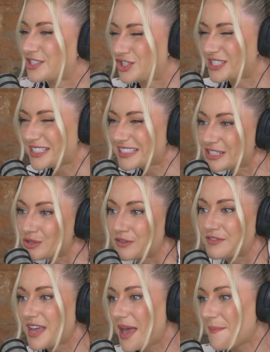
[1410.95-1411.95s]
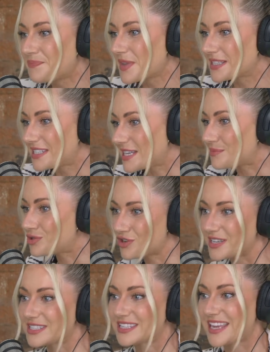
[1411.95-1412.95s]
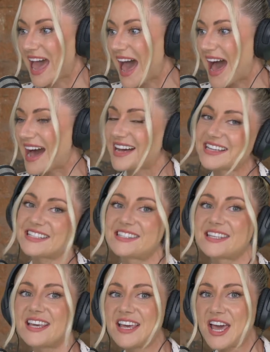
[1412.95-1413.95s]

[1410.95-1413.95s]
Just little sort of tips, tricks and hacks